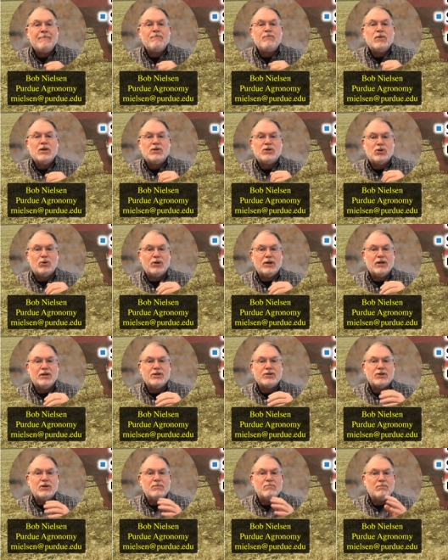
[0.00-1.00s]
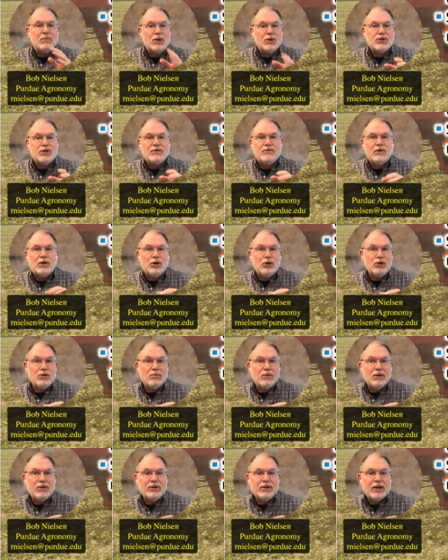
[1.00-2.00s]
Soils are most
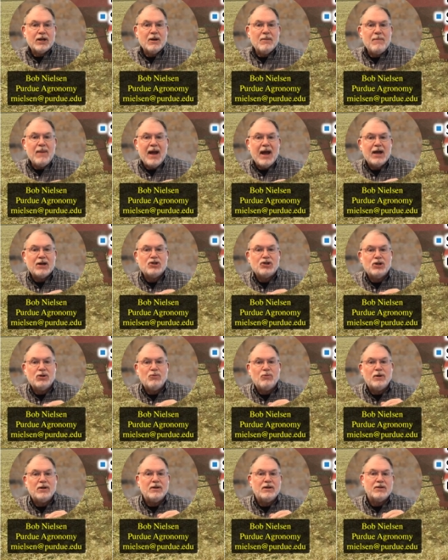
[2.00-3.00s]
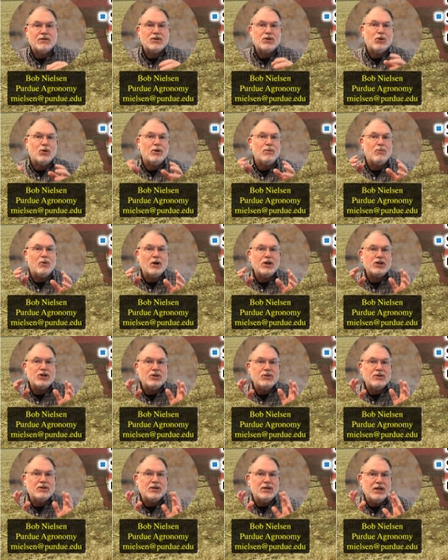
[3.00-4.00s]
vulnerable to compaction when the soil
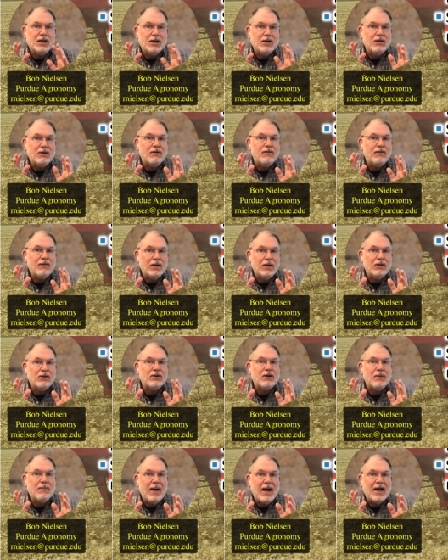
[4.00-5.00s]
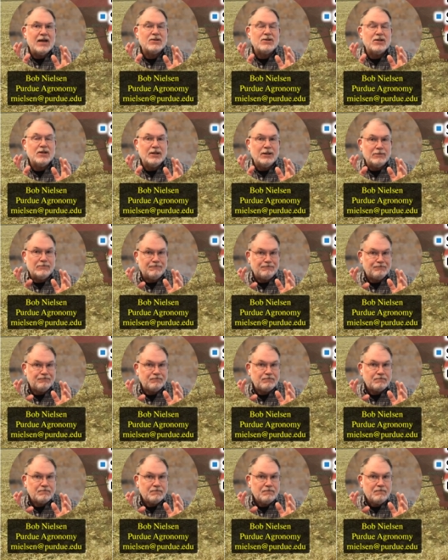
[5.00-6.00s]
moisture is near field capacity.
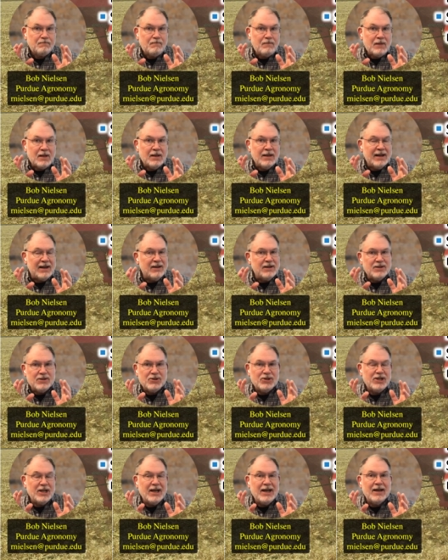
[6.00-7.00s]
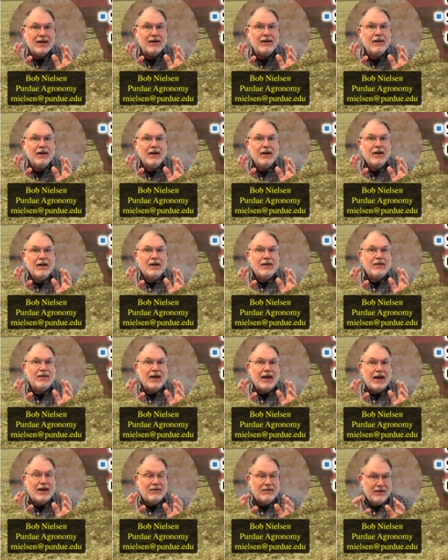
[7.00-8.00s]
Now understand
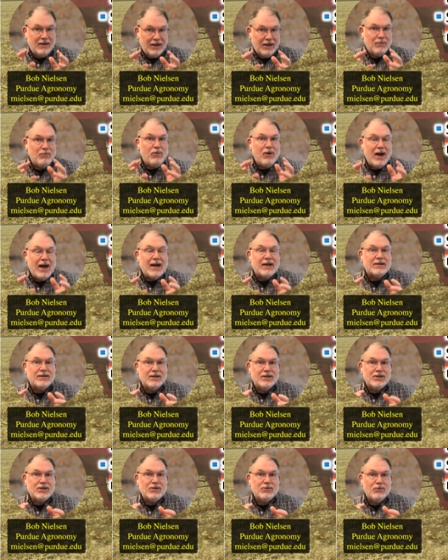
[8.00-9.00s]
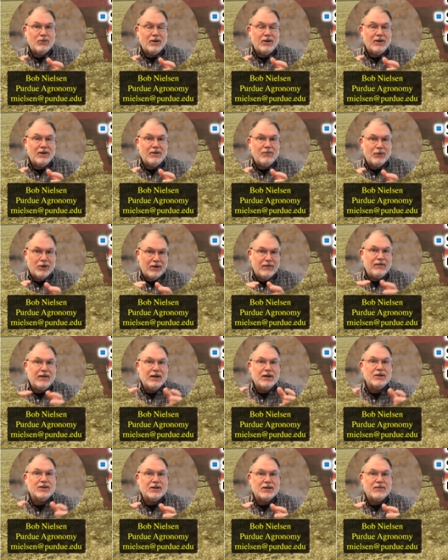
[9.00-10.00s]
that in practice, when a
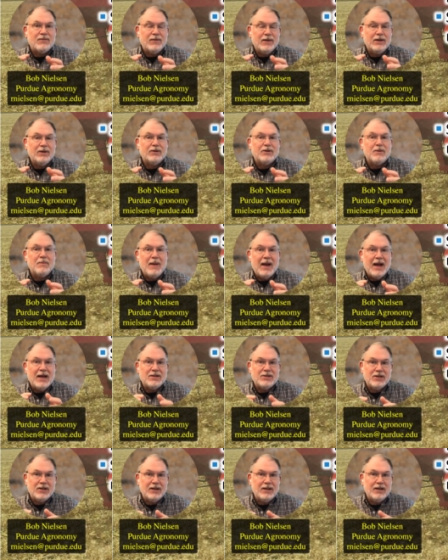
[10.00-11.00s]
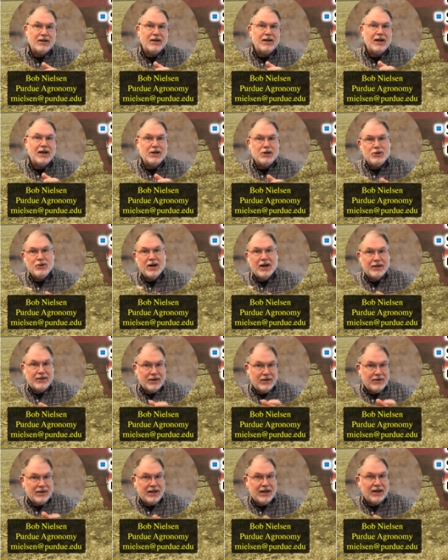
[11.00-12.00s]
field's at field capacity and you're out
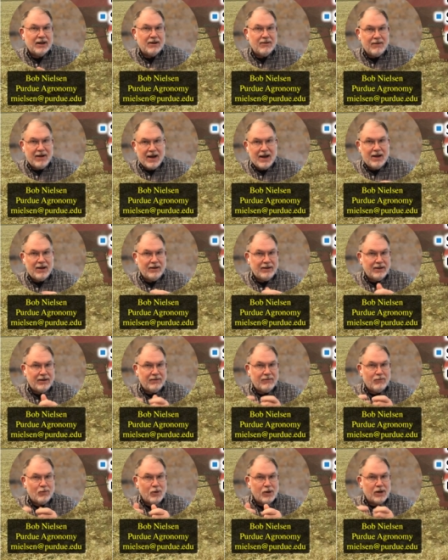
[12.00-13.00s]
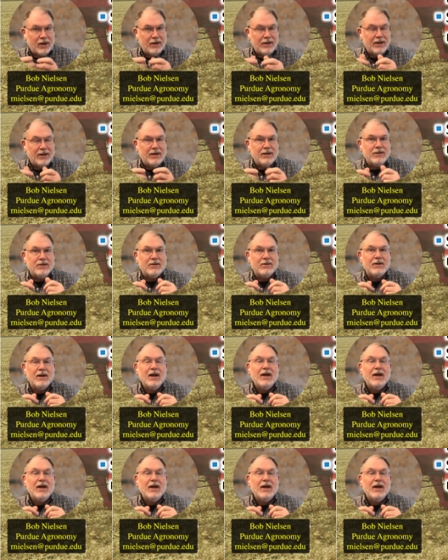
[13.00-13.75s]
there digging around and working it in your,